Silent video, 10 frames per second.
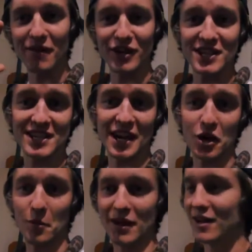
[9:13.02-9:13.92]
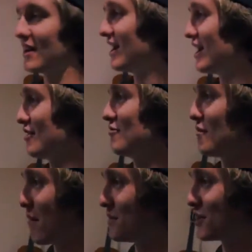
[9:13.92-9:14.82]
I've got a snake on me. My
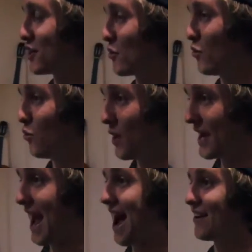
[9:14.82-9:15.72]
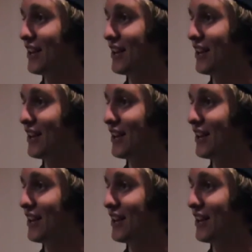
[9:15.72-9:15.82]
mum is gonna wig out,